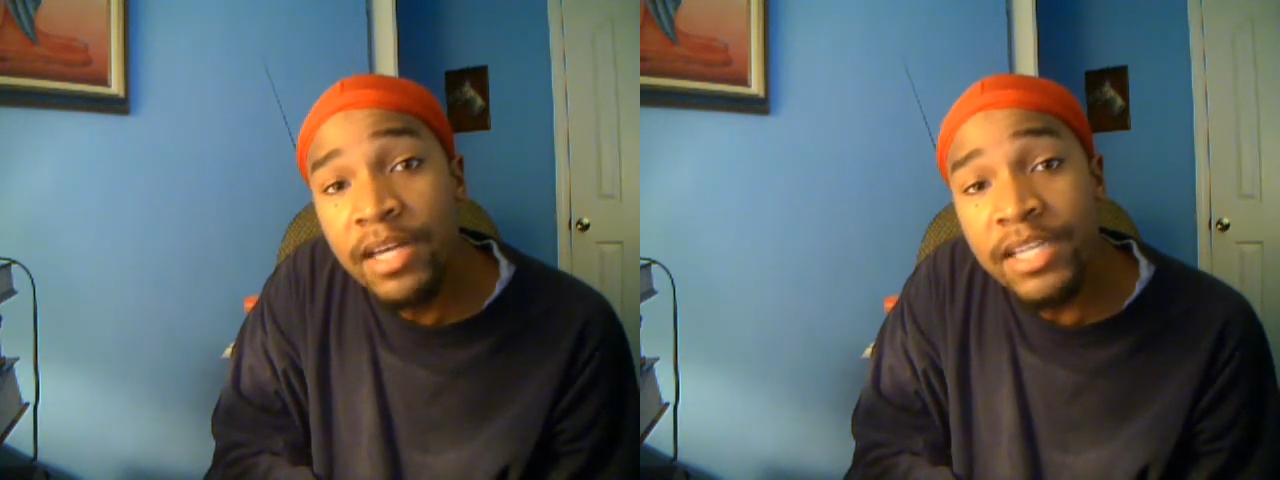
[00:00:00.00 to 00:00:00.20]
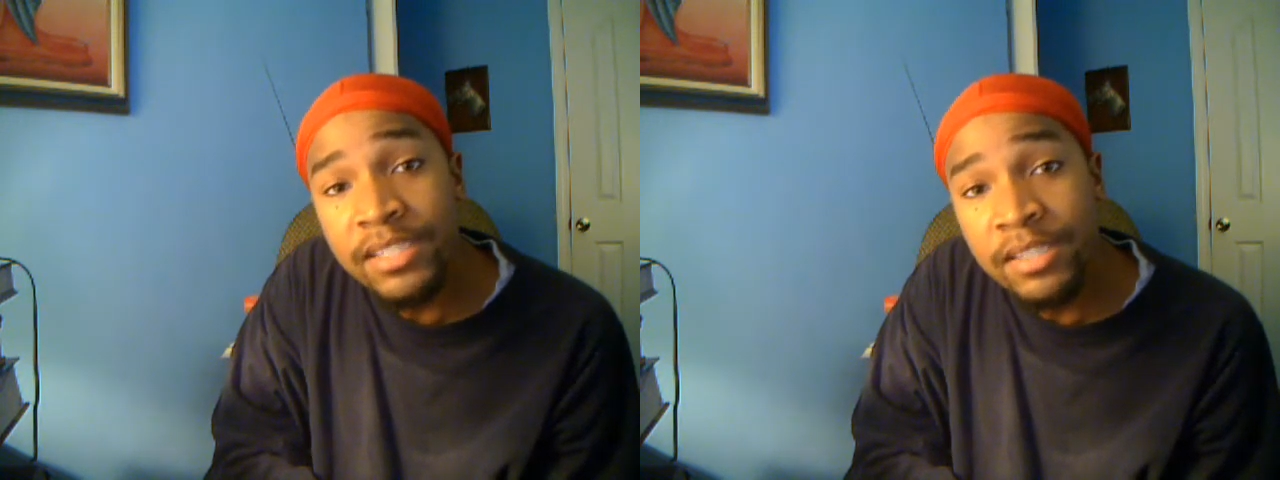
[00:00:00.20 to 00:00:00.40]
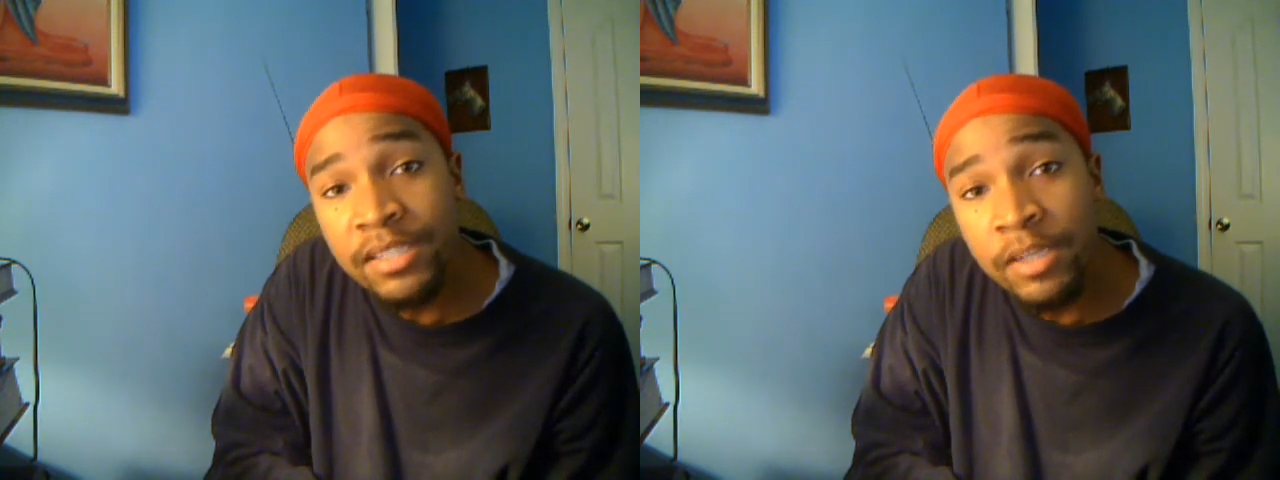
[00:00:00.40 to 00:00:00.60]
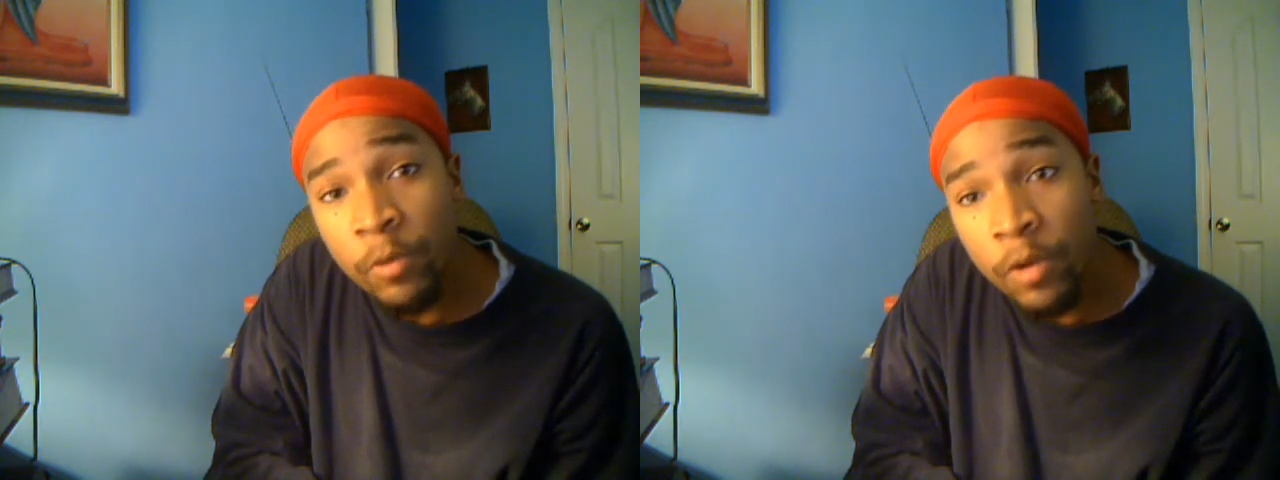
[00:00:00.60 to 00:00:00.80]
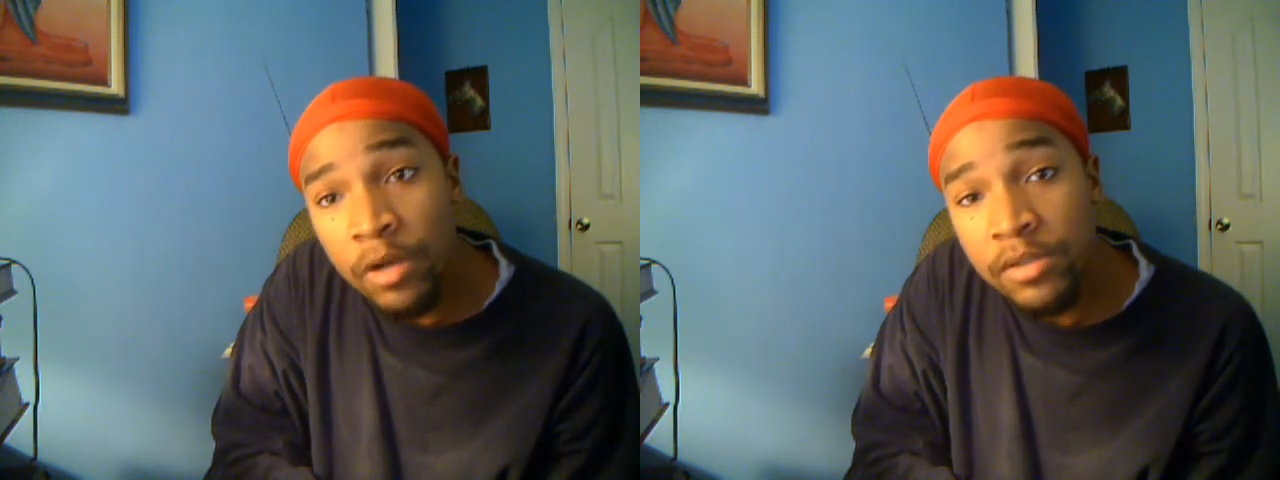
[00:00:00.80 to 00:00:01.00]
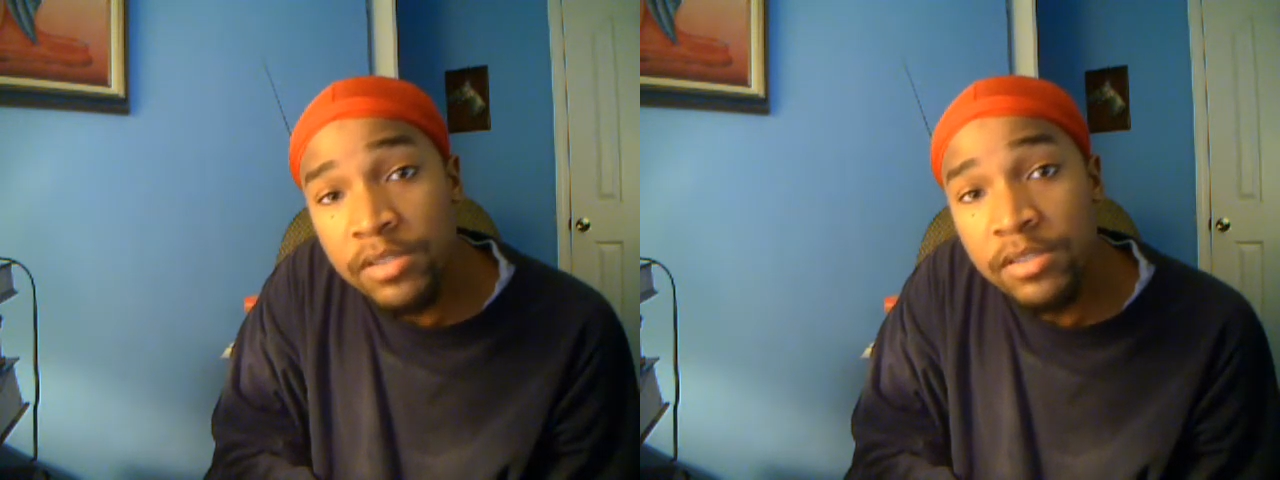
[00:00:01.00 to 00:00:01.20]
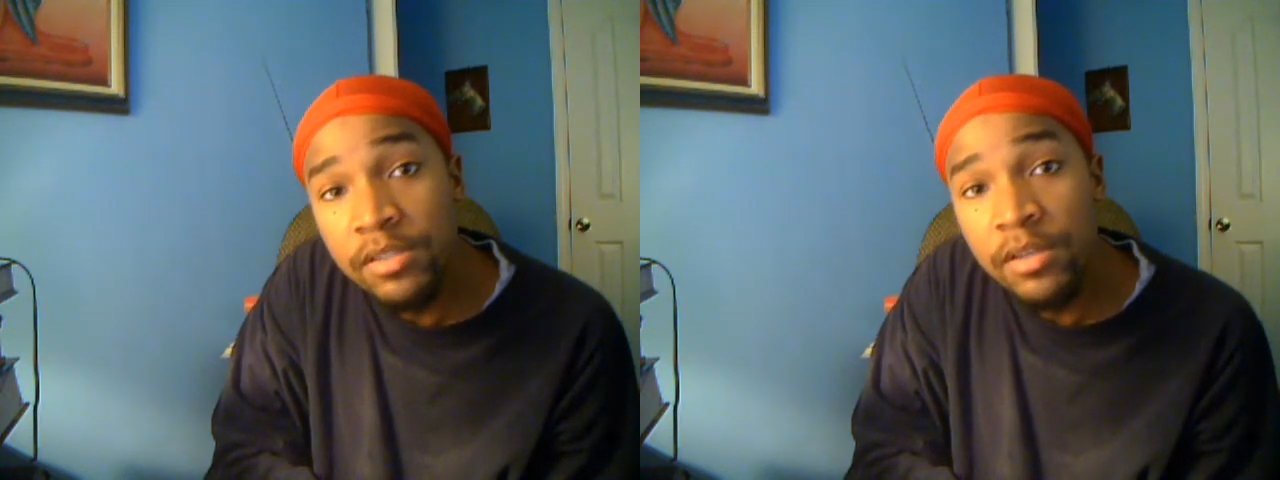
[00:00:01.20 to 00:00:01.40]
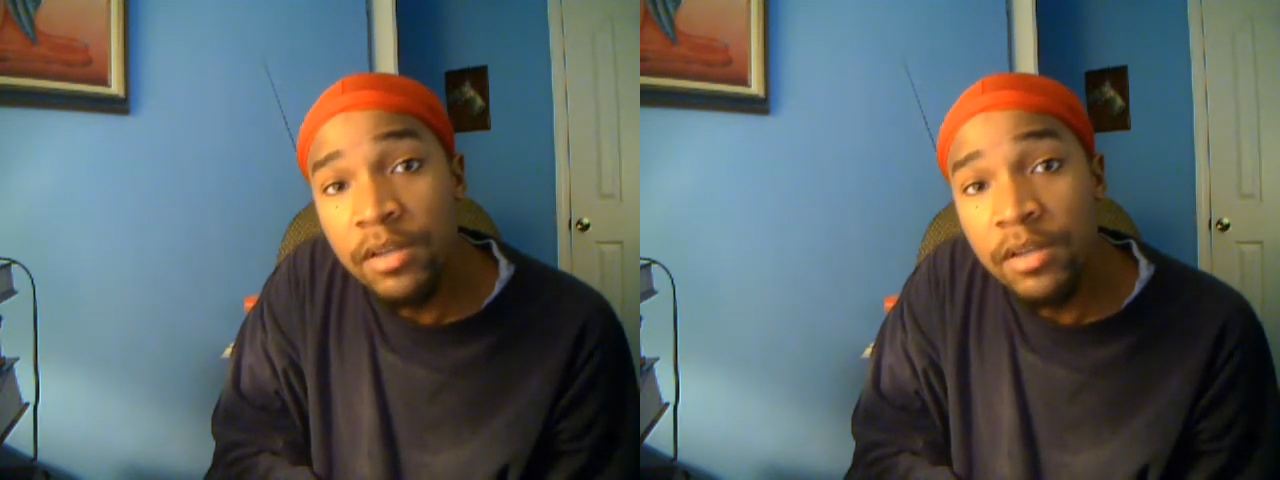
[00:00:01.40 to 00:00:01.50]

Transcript: and to good works